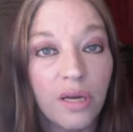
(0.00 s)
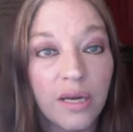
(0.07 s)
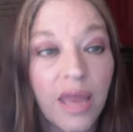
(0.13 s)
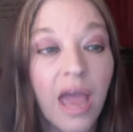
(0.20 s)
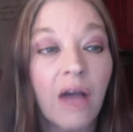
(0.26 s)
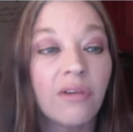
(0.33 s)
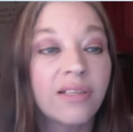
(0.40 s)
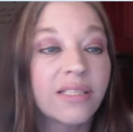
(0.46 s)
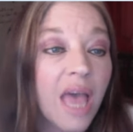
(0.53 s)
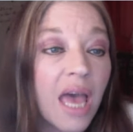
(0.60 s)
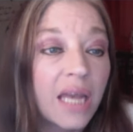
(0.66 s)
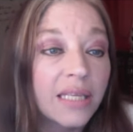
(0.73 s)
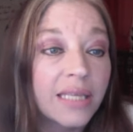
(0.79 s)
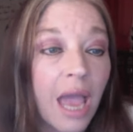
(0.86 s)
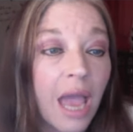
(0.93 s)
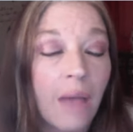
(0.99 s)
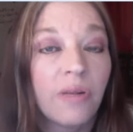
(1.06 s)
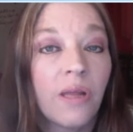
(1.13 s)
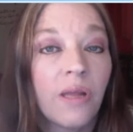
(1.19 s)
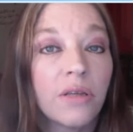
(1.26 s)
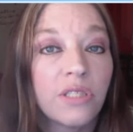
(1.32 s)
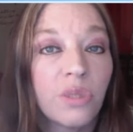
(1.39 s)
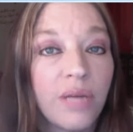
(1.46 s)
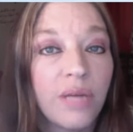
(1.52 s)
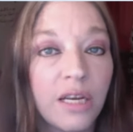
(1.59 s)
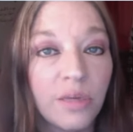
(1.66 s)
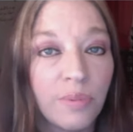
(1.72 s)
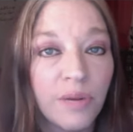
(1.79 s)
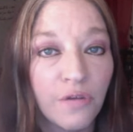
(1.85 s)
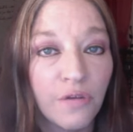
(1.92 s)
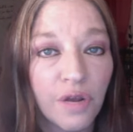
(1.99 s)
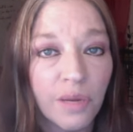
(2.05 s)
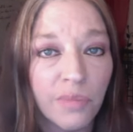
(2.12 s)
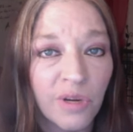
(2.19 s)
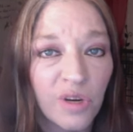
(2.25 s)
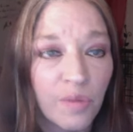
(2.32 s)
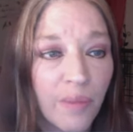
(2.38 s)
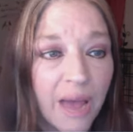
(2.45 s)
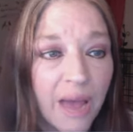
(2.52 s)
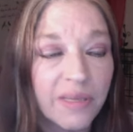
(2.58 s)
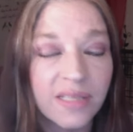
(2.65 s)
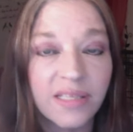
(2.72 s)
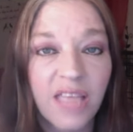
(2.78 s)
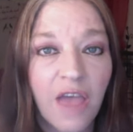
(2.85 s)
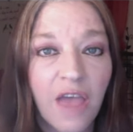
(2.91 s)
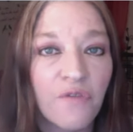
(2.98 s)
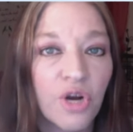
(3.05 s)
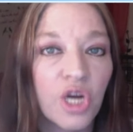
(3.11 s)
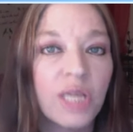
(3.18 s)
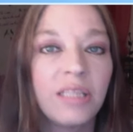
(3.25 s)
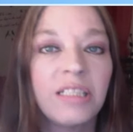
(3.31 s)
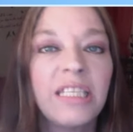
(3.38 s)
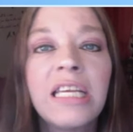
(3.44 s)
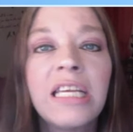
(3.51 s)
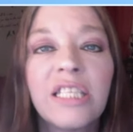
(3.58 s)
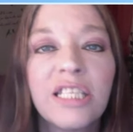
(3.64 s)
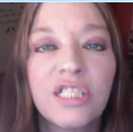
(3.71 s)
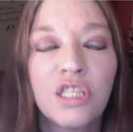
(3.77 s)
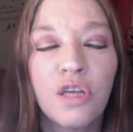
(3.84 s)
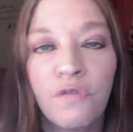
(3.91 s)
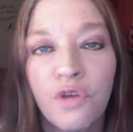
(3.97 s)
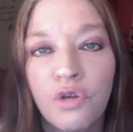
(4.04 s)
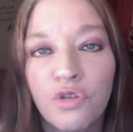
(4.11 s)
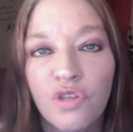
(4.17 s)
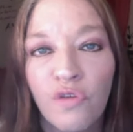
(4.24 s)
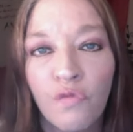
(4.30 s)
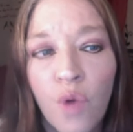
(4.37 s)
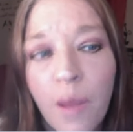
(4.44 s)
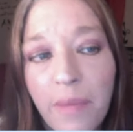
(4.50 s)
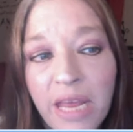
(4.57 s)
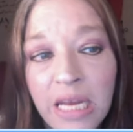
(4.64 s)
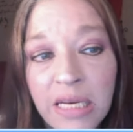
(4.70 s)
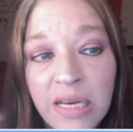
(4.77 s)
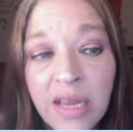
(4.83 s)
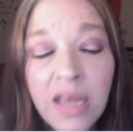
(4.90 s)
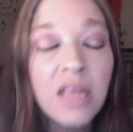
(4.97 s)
Now, sadly, I belong to an independent fundamental Baptist. They have very legalistic views of women.